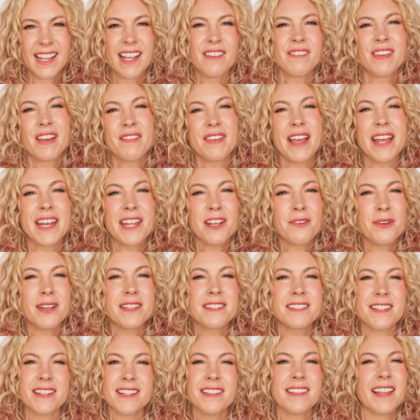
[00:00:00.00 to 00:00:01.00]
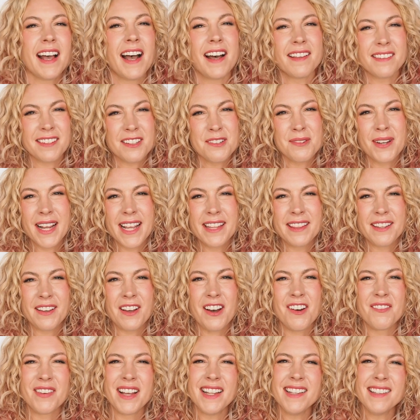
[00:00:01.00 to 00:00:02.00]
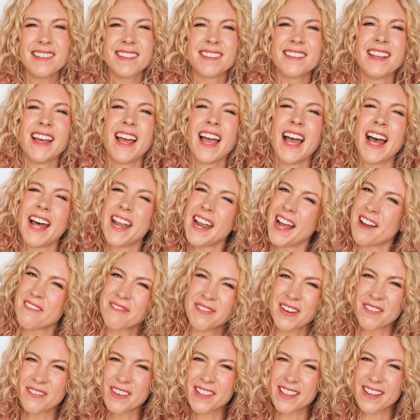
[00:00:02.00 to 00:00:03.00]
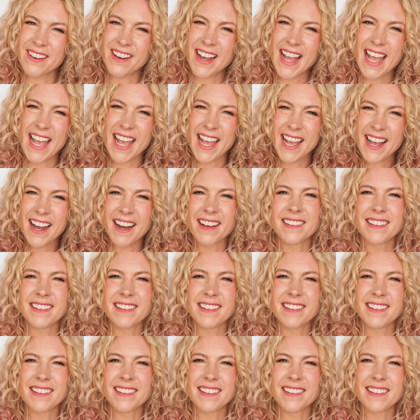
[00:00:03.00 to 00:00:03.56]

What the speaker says: If you have any questions, ask away in the comments, and have fun with your hair.